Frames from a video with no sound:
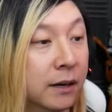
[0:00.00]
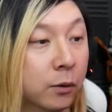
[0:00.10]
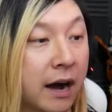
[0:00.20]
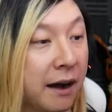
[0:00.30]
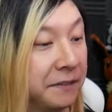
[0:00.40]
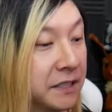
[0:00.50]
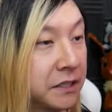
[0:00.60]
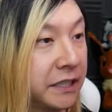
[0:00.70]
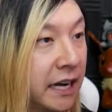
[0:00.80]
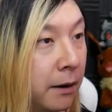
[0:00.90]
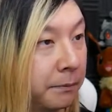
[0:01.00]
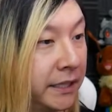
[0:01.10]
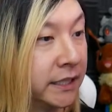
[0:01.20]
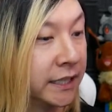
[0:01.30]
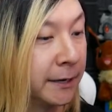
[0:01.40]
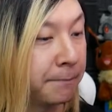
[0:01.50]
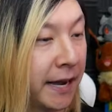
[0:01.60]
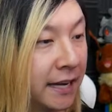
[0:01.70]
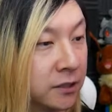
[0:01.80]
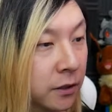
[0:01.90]
will obviously help me get
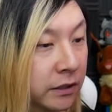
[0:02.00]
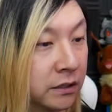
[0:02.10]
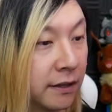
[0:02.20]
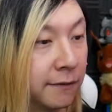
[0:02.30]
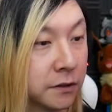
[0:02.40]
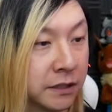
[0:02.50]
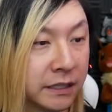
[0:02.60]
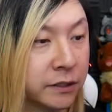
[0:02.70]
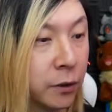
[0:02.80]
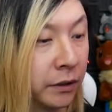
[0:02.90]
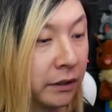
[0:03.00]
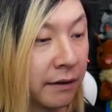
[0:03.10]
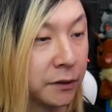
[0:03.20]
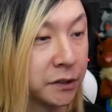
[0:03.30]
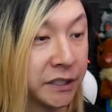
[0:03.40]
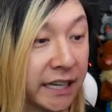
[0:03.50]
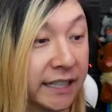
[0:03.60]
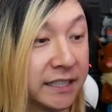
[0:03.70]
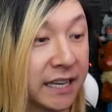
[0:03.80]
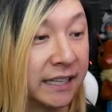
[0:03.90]
past all these levels. And this is only level
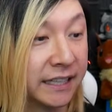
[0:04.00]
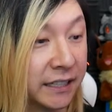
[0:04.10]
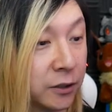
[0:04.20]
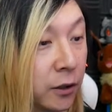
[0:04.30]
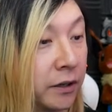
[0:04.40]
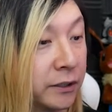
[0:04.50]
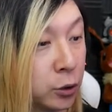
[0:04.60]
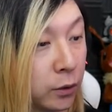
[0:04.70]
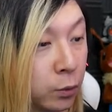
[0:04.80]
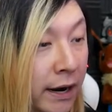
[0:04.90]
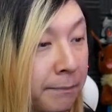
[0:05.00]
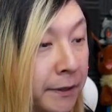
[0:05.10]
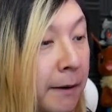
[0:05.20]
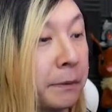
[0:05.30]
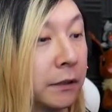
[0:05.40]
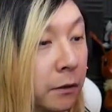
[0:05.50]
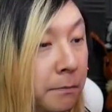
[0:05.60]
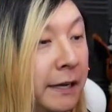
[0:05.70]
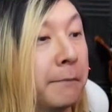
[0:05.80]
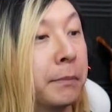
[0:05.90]
6, and things are already sort of ramping up a little
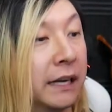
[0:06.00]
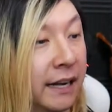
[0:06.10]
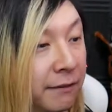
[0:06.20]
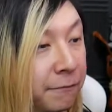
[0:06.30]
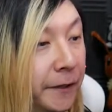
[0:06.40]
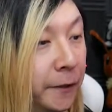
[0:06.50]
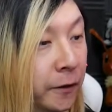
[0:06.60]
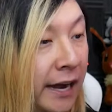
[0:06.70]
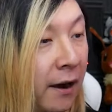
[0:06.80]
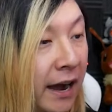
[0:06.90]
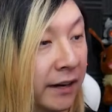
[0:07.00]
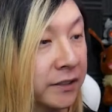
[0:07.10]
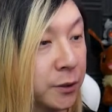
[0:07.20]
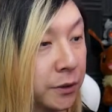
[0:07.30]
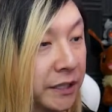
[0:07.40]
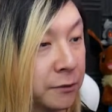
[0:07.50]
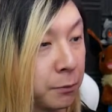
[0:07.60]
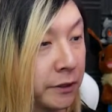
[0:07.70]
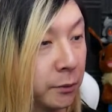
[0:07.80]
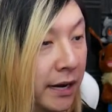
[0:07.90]
bit, but I am figuring out how to do this
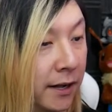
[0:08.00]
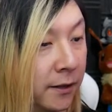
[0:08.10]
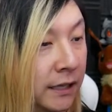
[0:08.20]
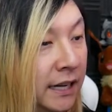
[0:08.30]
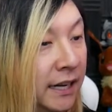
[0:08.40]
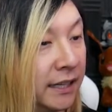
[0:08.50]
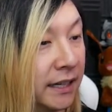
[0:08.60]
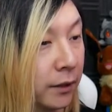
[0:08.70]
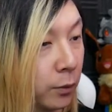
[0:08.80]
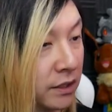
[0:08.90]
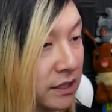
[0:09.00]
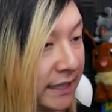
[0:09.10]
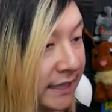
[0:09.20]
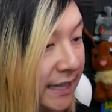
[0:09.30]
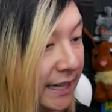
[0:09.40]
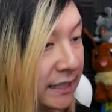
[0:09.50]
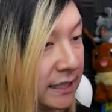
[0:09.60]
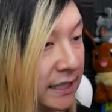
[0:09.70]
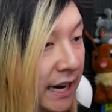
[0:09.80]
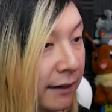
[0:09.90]
pretty well. Now the ones like
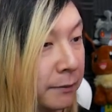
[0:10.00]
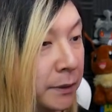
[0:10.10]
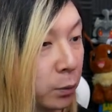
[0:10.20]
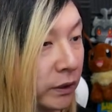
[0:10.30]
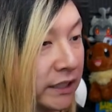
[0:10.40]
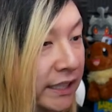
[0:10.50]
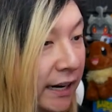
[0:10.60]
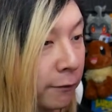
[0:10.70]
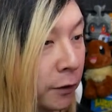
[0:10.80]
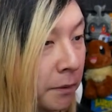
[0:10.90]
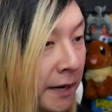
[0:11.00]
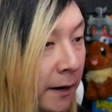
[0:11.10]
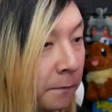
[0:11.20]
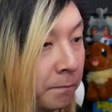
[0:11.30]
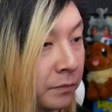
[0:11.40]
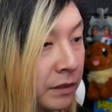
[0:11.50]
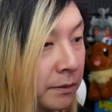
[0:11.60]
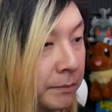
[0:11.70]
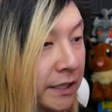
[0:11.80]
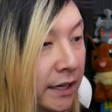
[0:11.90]
this, I have to be really careful about,
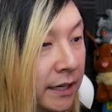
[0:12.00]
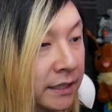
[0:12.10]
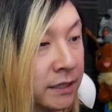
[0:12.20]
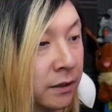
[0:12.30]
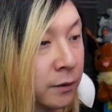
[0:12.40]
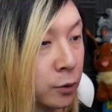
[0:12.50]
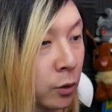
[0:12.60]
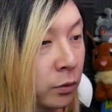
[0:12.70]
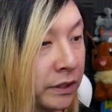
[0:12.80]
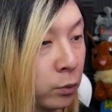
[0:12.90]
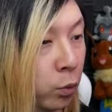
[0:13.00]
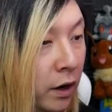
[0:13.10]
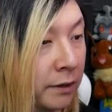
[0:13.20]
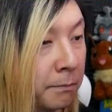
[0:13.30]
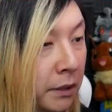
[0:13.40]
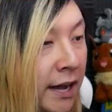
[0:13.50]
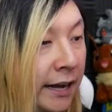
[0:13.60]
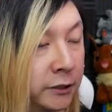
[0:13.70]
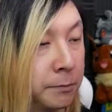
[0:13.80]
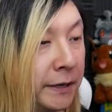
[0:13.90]
because there's only one
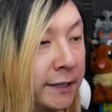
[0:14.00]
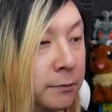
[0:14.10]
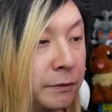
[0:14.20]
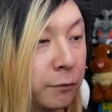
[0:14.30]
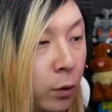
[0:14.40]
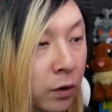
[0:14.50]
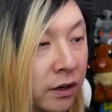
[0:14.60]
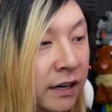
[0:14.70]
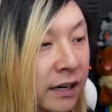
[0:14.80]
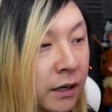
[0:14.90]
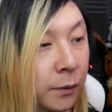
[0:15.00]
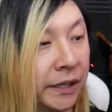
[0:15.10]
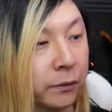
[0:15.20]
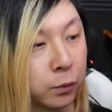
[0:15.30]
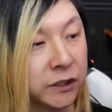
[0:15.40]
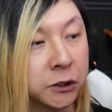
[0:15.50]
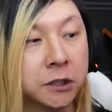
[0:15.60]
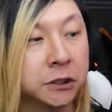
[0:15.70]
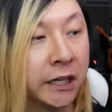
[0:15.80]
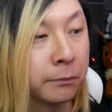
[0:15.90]
block space before we reach
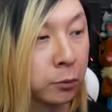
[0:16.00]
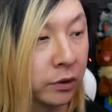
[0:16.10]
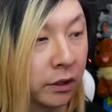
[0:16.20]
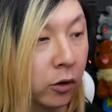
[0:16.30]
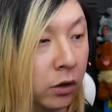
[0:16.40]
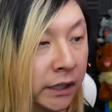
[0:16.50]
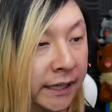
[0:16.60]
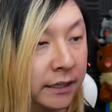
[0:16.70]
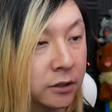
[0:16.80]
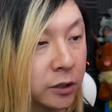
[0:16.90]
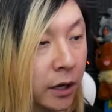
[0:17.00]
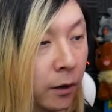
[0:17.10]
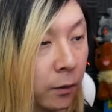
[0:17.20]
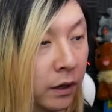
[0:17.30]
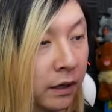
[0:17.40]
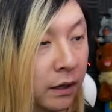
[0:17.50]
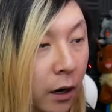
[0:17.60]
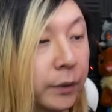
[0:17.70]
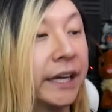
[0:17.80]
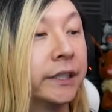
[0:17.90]
the chamber with the goal in it. So,
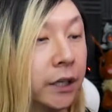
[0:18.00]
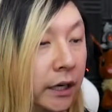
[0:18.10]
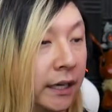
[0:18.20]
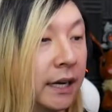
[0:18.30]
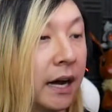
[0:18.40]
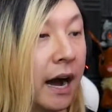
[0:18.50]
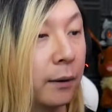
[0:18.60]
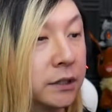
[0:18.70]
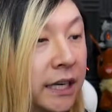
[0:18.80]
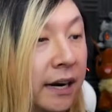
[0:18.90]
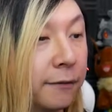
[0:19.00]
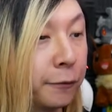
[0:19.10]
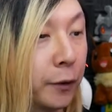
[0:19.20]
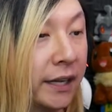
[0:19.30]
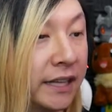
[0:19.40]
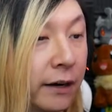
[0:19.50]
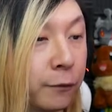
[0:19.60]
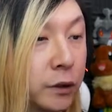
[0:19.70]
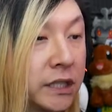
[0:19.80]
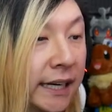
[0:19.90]
okay, good. I was kind of afraid there.
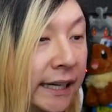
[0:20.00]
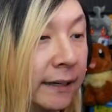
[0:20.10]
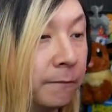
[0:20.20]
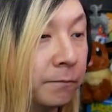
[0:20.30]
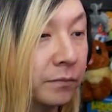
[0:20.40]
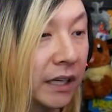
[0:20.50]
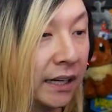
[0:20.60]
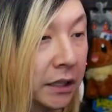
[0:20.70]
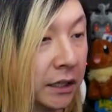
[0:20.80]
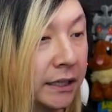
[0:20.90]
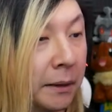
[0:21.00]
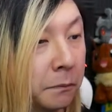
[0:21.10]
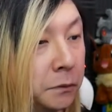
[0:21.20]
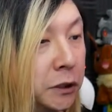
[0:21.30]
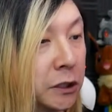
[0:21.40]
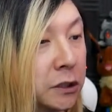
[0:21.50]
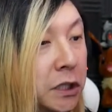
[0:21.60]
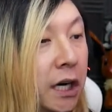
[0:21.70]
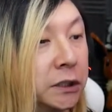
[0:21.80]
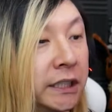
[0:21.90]
For a second, I thought that just
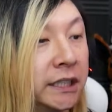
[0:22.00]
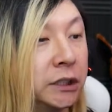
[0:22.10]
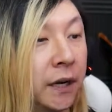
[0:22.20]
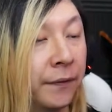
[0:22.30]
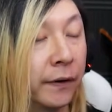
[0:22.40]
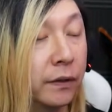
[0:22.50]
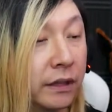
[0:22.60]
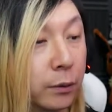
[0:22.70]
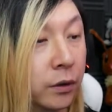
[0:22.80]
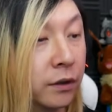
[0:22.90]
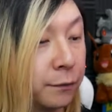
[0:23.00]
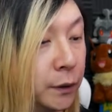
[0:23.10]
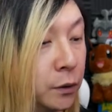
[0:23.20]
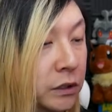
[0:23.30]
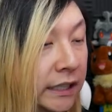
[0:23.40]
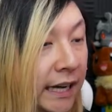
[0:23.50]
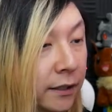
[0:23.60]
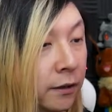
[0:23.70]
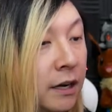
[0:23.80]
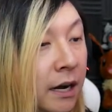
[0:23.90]
touching each other, they were going to fuse
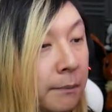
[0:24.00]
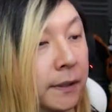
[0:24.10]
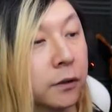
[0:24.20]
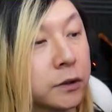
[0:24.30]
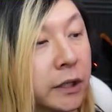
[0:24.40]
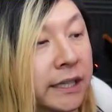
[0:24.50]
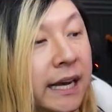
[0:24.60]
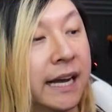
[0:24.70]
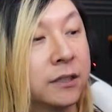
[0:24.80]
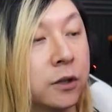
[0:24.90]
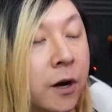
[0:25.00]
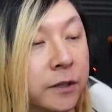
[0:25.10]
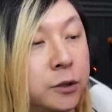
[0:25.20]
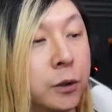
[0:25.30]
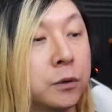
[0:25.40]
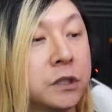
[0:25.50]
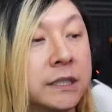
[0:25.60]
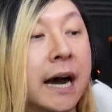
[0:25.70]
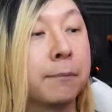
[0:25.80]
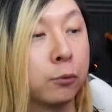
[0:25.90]
together. But it looks like as long as you don't
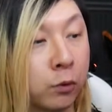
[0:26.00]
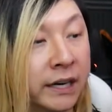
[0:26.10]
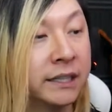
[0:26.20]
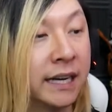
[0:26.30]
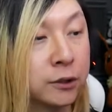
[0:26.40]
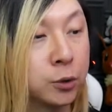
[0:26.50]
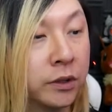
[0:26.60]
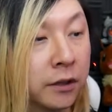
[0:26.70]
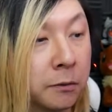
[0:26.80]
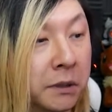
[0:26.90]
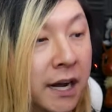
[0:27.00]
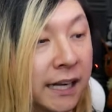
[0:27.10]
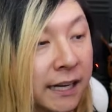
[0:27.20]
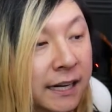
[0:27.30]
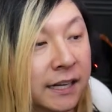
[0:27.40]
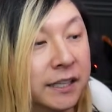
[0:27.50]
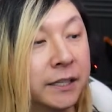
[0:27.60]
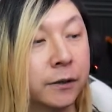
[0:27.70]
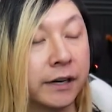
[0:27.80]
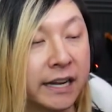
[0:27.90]
stop right next to another block, then
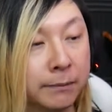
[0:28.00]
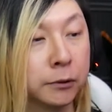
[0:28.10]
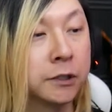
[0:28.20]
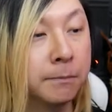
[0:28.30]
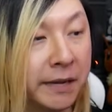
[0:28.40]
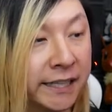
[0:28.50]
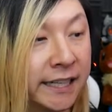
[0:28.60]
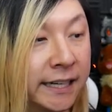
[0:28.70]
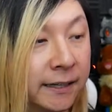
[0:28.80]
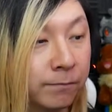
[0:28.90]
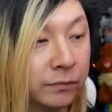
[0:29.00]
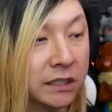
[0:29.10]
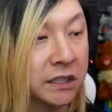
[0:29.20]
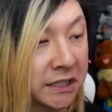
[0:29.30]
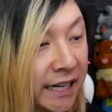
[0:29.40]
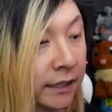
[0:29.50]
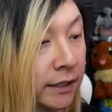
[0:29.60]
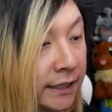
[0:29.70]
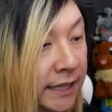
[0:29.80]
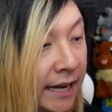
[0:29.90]
you're able to make it stick
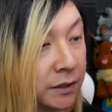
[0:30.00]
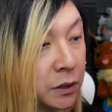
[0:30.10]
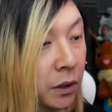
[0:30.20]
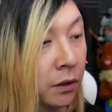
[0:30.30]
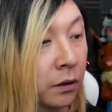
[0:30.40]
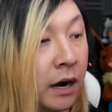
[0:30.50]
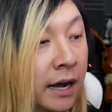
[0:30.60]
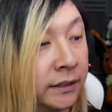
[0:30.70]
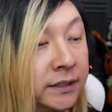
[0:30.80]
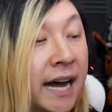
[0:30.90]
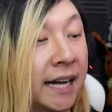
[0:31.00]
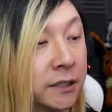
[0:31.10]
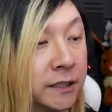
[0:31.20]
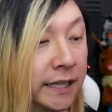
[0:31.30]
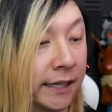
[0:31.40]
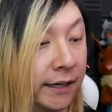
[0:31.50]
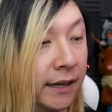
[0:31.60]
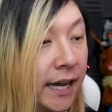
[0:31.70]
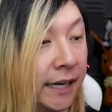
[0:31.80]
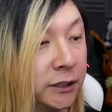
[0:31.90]
like that. So, or not stick,
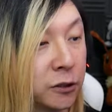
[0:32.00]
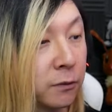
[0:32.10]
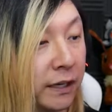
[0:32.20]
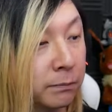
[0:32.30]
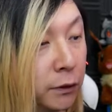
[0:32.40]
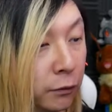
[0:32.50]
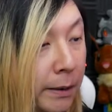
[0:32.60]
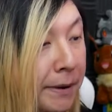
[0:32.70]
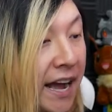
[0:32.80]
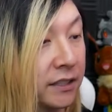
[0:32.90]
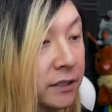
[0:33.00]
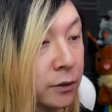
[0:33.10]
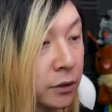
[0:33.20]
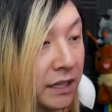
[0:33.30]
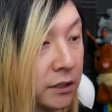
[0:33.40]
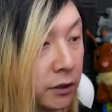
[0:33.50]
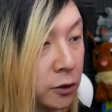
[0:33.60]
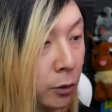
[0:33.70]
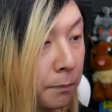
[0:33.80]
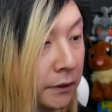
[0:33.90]
and just like move right past it. So that's good.
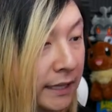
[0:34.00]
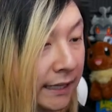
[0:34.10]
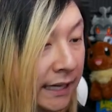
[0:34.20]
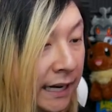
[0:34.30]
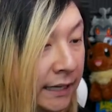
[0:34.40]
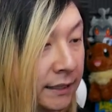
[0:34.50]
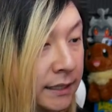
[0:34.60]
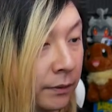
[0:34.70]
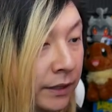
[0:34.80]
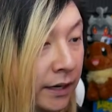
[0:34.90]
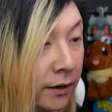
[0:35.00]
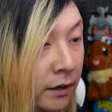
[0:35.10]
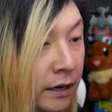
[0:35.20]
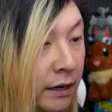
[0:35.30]
So we'll put that guy down there,